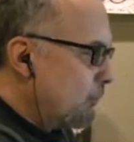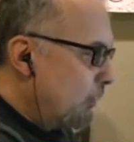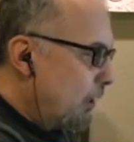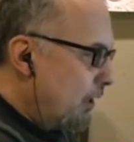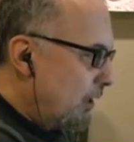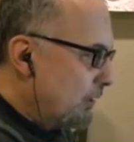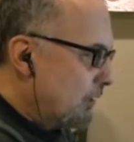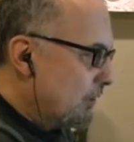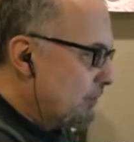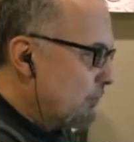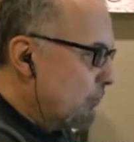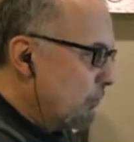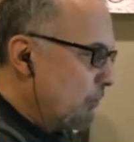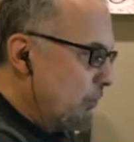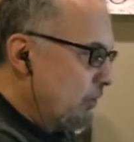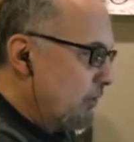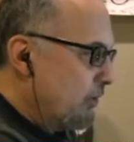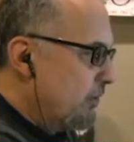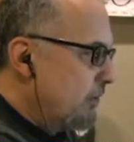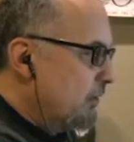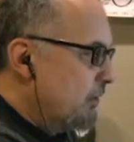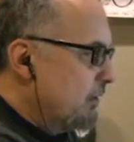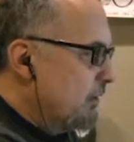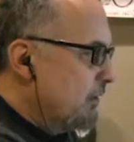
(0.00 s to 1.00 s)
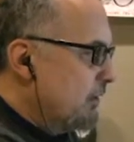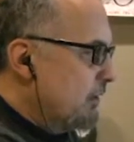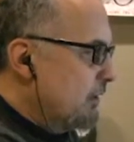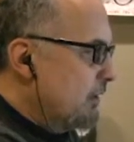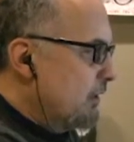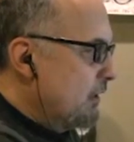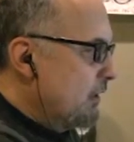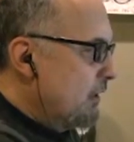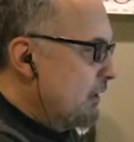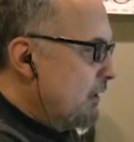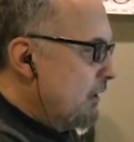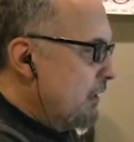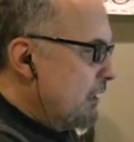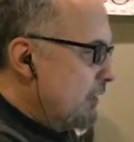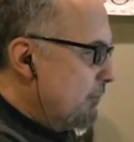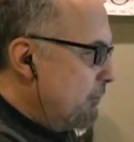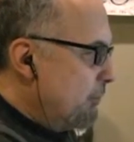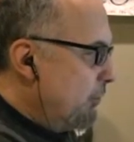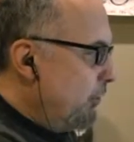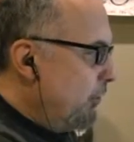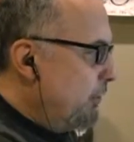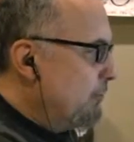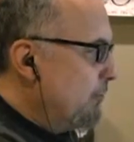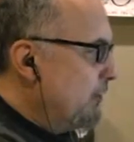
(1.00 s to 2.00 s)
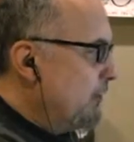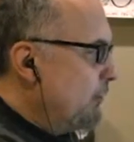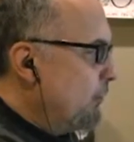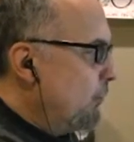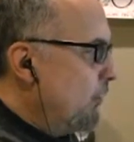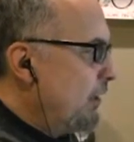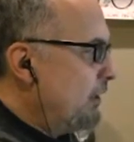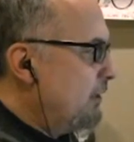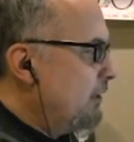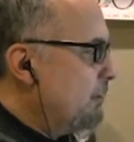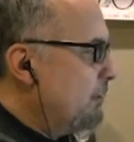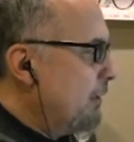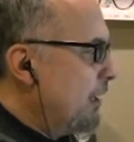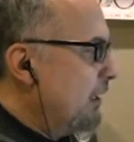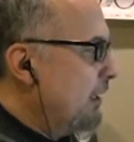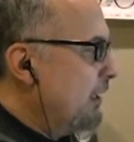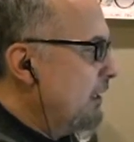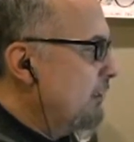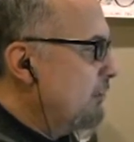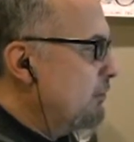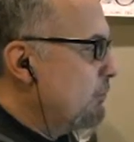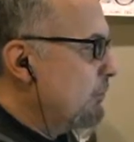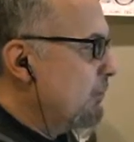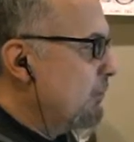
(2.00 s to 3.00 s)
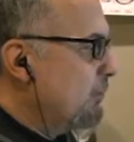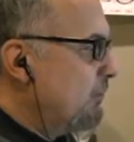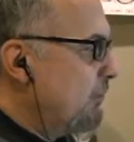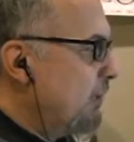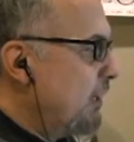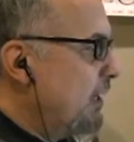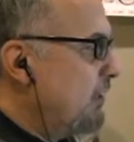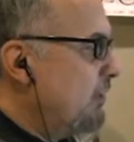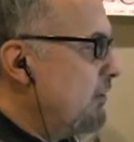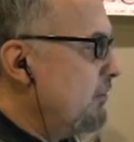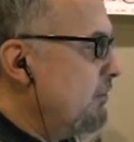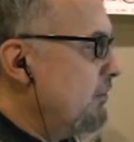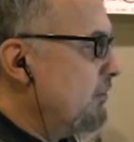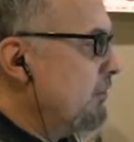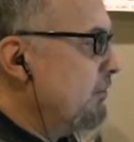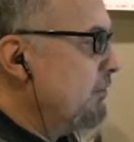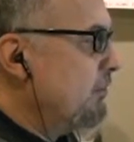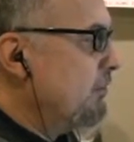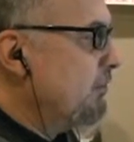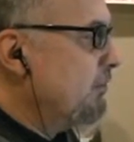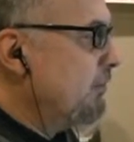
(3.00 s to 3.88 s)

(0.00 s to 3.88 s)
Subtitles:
Juan north. Employment in Guatemala has been scarce since a